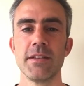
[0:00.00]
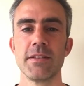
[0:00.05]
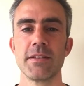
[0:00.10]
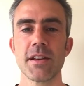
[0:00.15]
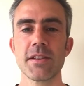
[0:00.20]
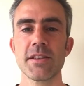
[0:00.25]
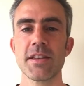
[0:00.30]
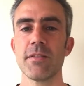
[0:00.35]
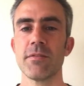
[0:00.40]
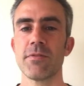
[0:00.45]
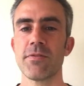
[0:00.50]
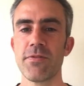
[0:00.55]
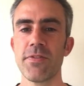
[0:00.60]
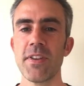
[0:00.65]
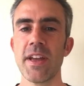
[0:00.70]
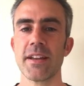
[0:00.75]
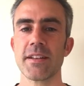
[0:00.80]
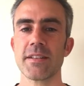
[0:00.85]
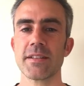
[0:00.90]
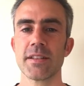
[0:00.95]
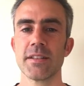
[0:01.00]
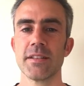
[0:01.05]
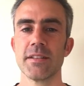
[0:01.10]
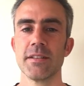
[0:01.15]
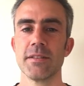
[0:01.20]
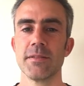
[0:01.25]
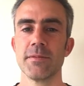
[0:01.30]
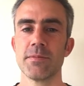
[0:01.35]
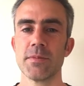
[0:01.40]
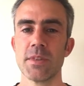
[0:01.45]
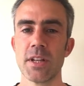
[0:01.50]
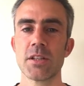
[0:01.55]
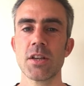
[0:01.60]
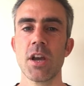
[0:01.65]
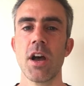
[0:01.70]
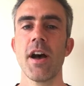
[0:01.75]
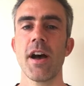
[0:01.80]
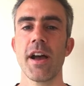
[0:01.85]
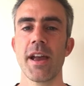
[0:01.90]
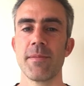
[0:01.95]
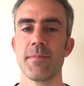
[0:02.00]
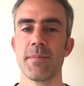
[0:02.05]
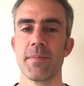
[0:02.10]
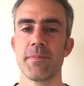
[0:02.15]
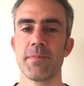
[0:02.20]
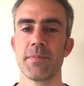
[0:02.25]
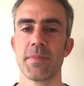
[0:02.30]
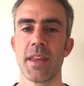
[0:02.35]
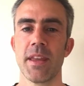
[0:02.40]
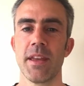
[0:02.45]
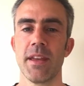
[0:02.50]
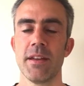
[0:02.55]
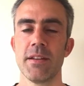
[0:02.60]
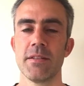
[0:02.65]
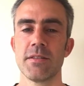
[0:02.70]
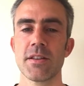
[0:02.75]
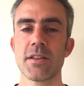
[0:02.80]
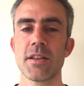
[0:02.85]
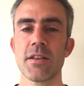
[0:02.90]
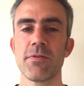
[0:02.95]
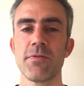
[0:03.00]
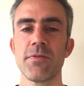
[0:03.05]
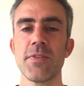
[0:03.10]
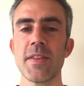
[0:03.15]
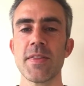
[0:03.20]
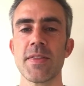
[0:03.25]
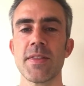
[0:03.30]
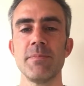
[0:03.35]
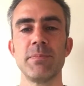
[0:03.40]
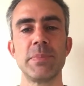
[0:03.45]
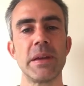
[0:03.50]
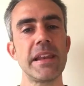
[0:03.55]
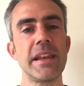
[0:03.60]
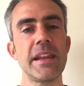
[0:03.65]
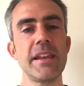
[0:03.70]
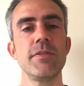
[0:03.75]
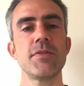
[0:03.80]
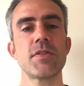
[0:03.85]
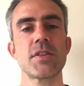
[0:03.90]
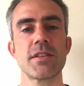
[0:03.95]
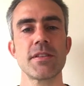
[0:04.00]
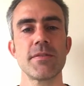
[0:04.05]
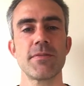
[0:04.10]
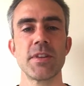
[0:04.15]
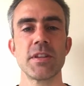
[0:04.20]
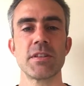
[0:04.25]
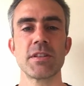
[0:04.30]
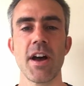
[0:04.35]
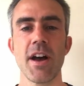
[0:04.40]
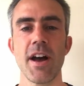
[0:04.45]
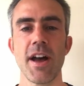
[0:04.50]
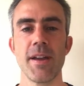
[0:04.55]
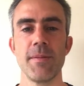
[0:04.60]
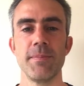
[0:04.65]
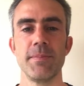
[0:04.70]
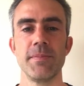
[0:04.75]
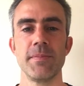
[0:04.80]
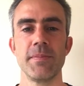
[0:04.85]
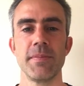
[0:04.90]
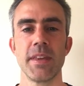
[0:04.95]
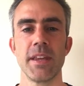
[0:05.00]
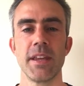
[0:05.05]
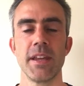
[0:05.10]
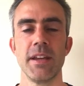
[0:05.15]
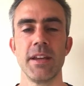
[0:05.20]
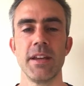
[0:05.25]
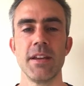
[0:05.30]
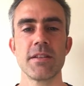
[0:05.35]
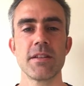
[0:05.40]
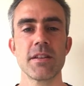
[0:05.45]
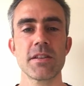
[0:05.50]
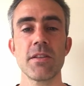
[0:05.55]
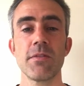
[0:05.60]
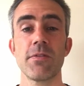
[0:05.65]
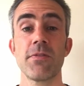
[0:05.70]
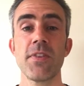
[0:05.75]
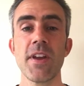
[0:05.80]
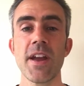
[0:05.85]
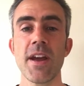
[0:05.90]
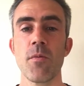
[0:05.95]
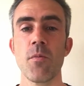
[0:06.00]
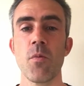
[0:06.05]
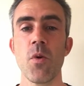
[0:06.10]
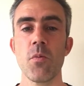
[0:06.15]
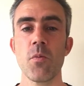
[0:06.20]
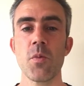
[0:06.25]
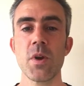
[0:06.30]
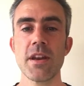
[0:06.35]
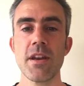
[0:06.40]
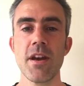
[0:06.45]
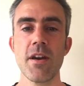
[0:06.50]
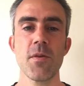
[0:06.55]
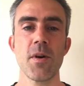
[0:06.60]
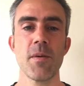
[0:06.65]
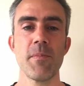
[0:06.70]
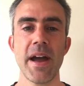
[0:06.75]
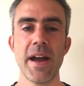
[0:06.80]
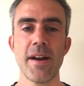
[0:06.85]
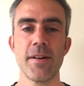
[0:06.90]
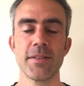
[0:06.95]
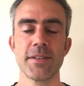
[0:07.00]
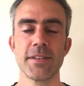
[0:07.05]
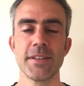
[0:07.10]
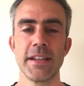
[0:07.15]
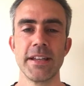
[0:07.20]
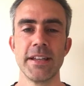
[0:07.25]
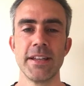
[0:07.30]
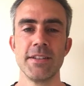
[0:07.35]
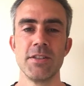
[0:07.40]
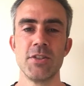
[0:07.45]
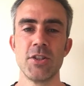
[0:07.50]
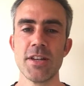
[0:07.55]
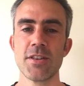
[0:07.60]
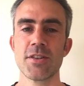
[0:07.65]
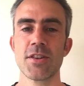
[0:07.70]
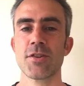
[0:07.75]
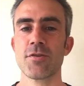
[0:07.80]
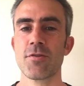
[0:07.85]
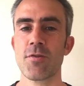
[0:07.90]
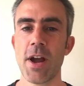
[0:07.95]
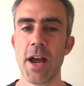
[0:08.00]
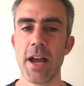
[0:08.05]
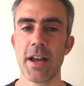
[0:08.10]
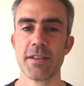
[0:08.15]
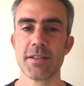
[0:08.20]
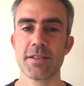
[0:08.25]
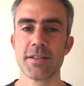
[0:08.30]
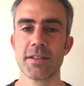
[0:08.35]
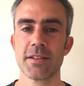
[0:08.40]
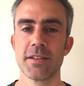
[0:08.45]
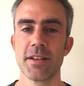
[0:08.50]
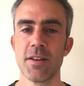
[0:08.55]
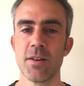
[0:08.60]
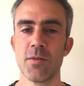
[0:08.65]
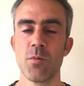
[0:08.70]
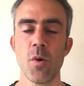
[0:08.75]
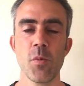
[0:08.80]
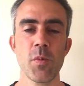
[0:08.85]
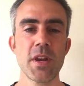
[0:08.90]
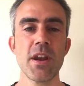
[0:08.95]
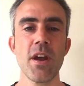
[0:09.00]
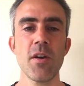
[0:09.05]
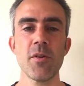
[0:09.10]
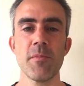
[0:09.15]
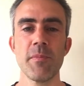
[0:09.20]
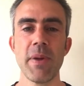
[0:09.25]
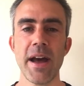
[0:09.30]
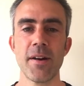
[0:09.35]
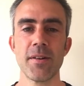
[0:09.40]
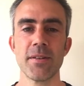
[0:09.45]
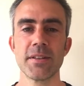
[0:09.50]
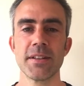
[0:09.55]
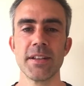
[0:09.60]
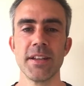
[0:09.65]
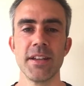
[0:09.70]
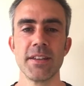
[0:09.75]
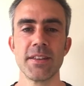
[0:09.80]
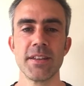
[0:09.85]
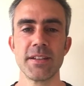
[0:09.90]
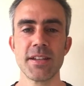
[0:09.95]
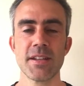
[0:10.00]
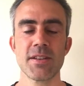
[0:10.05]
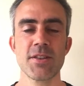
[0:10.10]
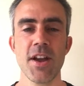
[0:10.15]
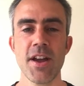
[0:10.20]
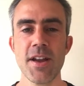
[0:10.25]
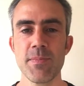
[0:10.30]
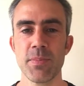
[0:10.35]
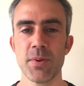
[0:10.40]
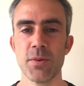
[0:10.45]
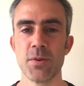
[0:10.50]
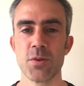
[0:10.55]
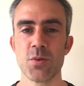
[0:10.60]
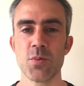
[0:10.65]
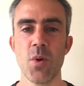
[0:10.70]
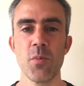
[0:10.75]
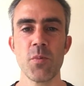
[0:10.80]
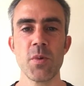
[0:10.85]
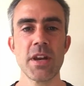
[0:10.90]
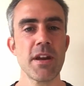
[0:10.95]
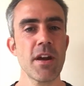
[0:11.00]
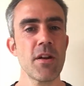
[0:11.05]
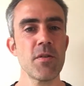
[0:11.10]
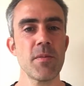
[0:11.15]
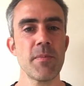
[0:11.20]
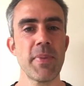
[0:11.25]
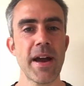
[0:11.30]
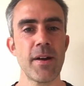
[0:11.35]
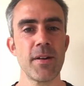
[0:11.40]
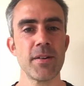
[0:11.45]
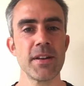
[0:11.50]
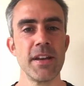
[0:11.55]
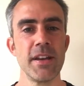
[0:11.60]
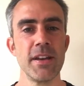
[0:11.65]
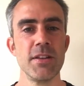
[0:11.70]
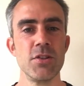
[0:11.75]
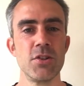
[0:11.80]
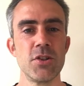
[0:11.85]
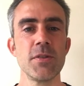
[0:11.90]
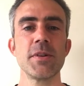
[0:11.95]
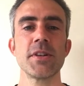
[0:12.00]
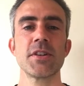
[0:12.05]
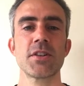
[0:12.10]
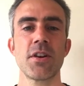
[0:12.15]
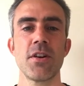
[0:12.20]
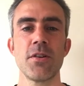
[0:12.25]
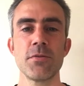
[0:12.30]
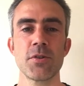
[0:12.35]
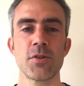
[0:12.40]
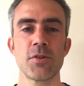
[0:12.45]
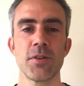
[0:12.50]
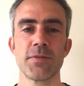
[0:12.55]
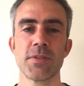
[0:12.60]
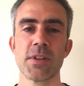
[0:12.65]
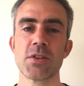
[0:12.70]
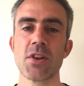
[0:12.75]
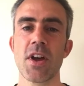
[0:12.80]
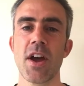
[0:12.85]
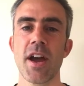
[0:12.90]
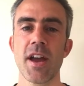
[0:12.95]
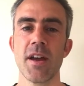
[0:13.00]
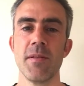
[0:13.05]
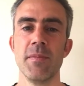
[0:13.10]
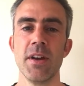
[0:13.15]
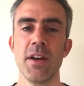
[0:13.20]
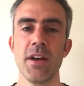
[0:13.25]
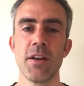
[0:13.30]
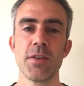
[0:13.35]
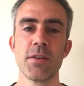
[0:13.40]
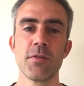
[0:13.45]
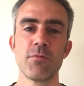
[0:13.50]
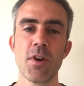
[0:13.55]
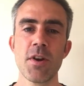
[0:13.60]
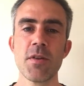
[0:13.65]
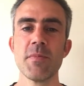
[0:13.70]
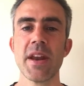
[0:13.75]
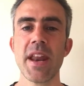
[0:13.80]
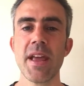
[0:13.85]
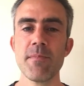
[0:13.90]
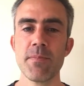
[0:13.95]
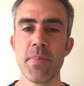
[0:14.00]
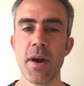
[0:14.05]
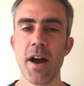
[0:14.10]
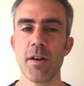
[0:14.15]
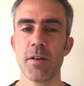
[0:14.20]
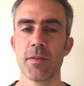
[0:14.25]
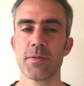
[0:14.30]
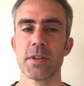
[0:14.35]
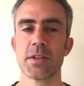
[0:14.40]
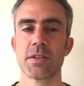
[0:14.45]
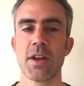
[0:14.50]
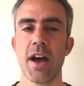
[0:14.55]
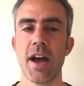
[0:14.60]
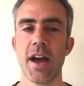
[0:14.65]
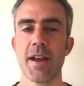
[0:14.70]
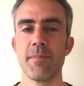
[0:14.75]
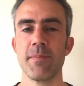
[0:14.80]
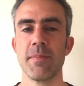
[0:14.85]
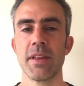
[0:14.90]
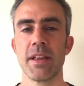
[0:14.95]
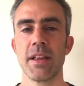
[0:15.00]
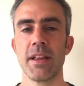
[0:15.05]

Does it fit the time? Does it fit the beliefs of the time? Does it fit what we know about Jesus Christ, what we know about the disciples, what we know about Jewish culture of the time, the Roman Empire of the time?